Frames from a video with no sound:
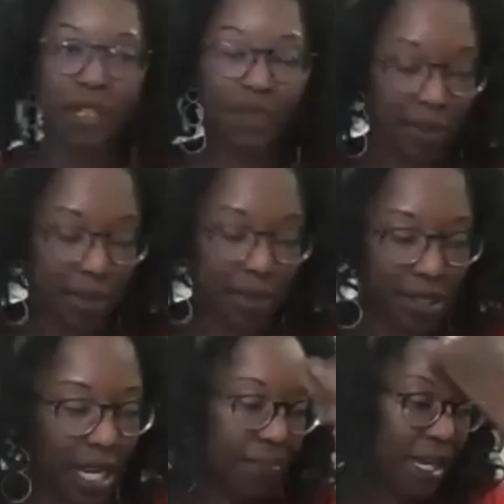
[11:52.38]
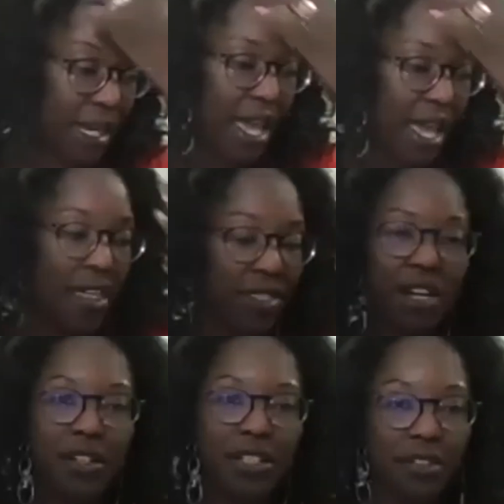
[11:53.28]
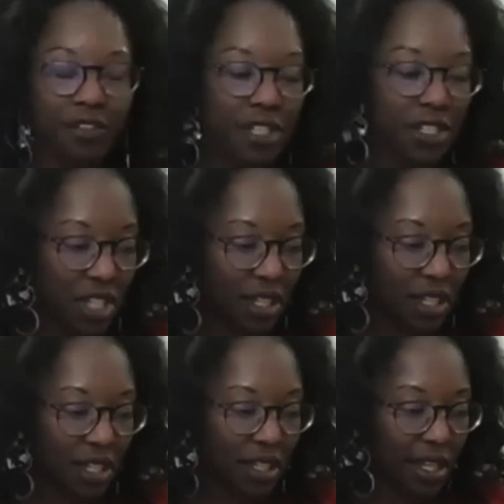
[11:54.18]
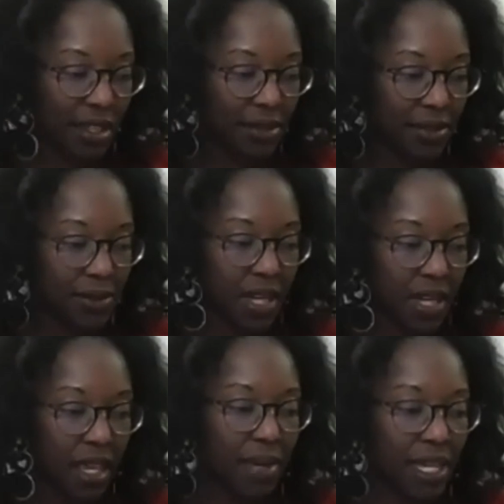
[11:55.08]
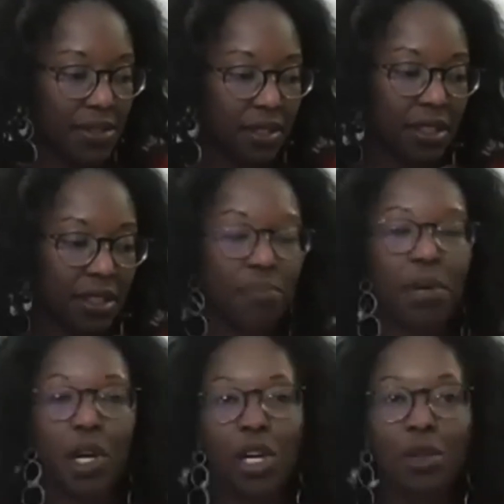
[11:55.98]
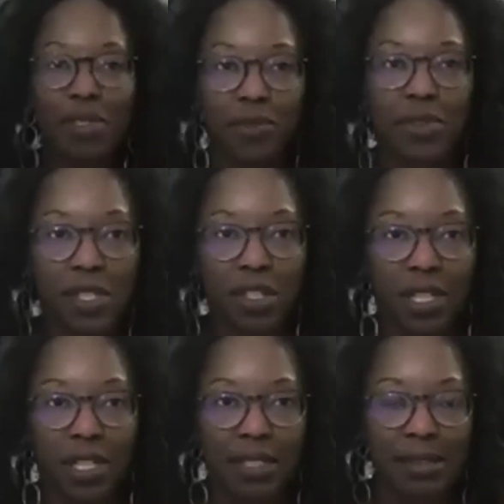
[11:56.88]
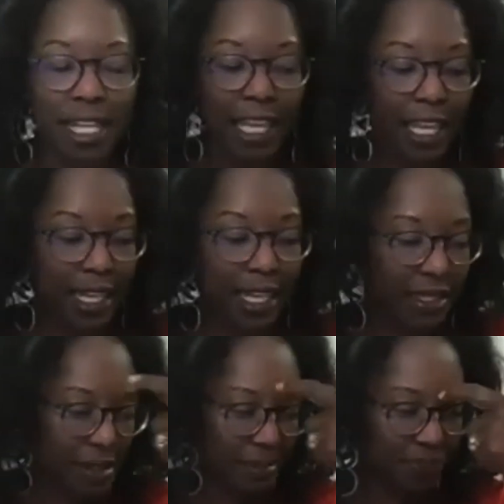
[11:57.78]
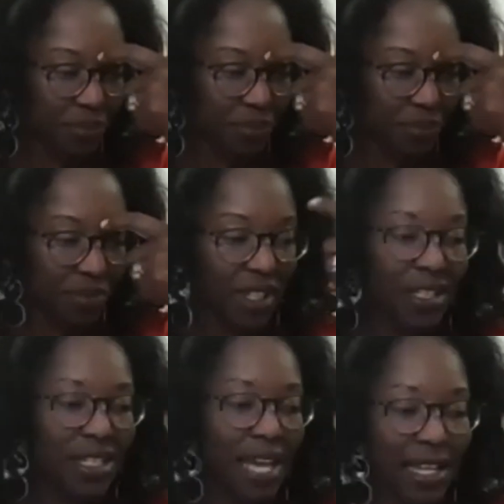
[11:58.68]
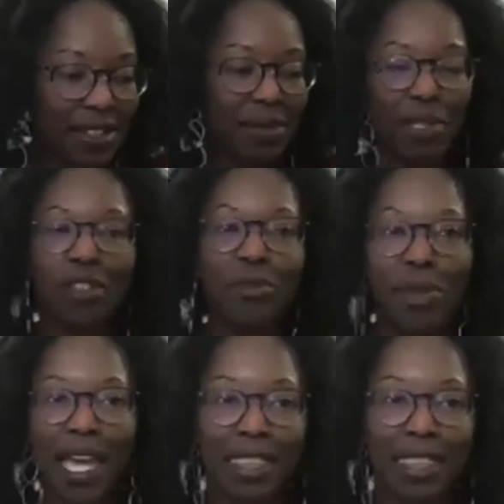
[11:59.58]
you want to say, but their definition is basically the purpose of resilience is not to build back the